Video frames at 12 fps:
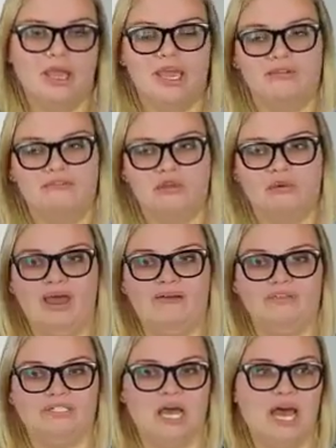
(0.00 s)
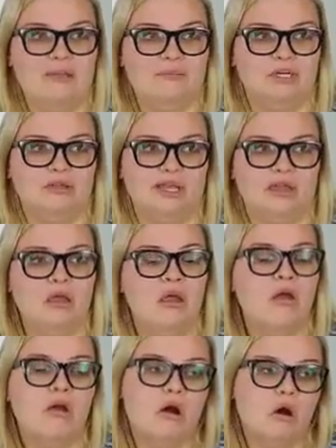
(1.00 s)
If you have the time and you're like,
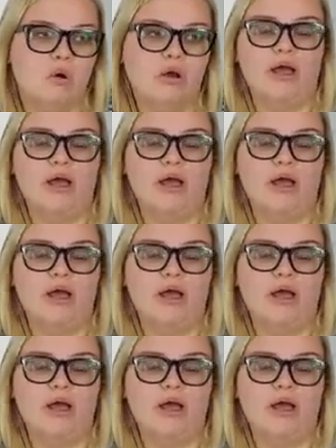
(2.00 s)
oh,